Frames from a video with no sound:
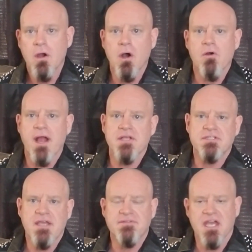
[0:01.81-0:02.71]
All right,
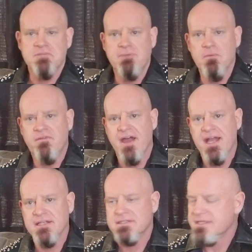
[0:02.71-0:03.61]
Steve says, boom
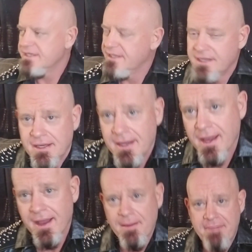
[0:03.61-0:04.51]
fans.
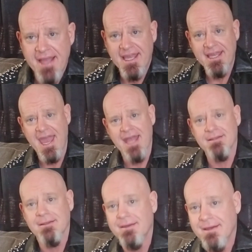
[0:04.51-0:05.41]
Uh, I'm back
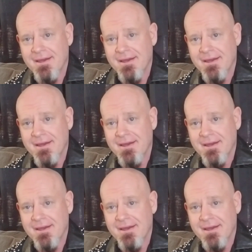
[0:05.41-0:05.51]
again.